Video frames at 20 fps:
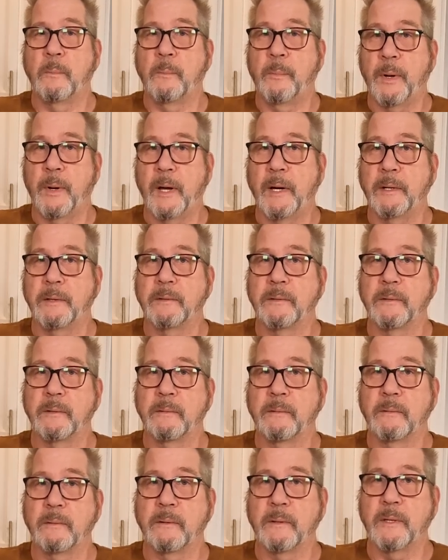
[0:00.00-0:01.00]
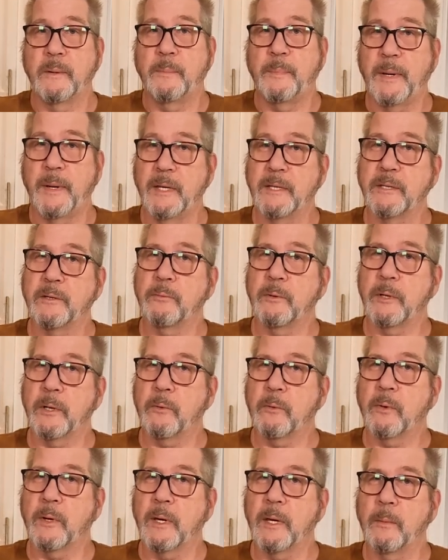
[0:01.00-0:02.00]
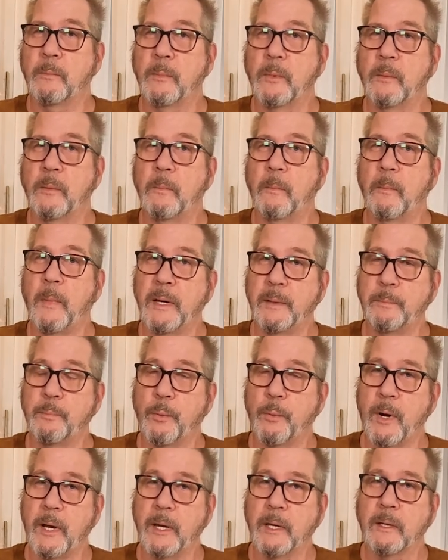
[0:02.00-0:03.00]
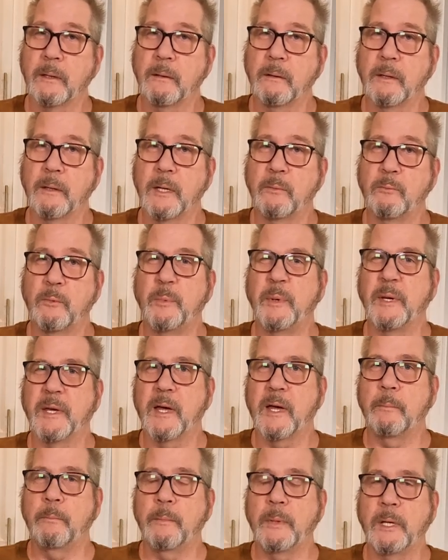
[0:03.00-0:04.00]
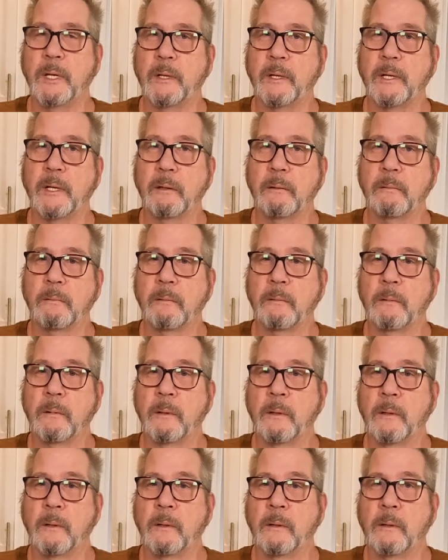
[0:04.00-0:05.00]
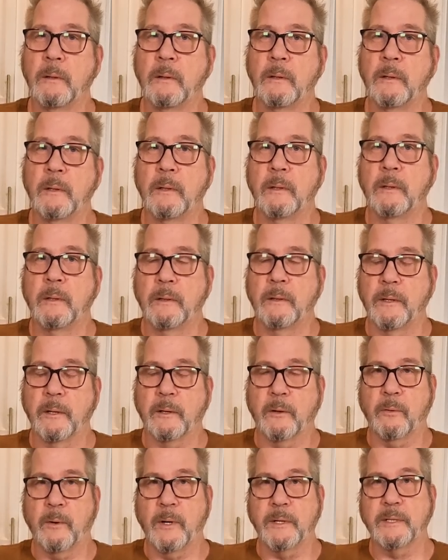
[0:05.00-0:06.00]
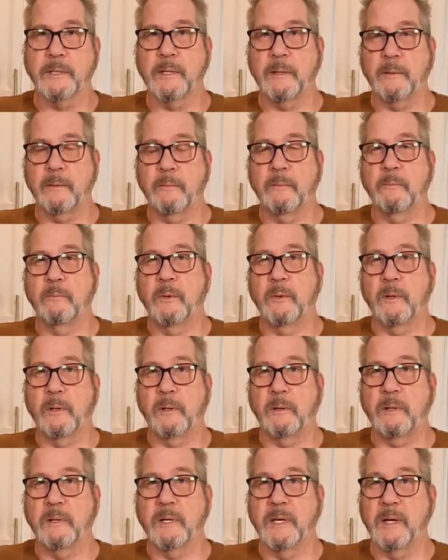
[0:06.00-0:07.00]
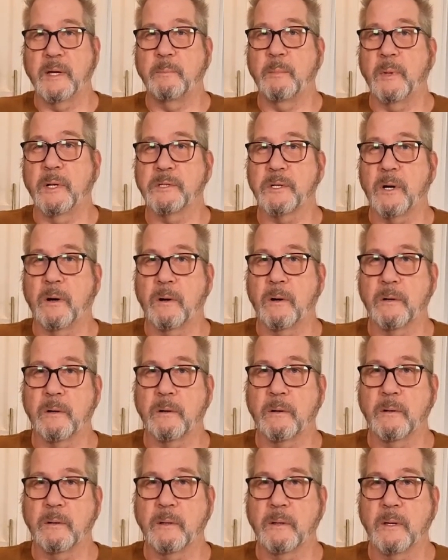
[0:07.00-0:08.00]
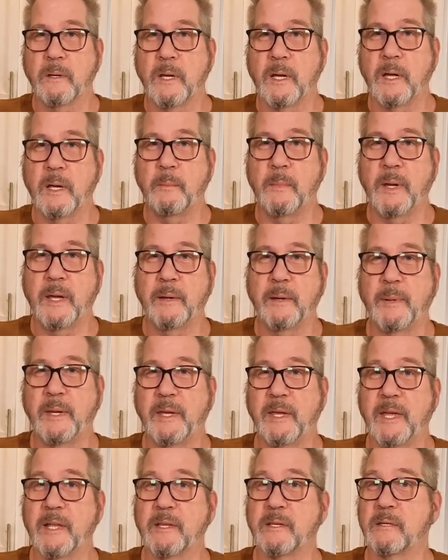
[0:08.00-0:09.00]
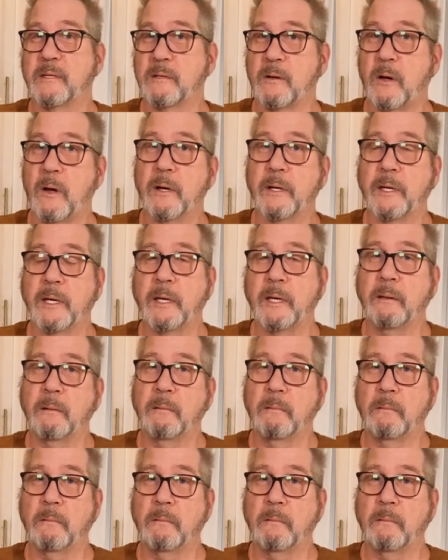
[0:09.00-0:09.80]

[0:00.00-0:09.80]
but the pastry cream might break and will become mealy. The crust will get much harder and maybe get soggy.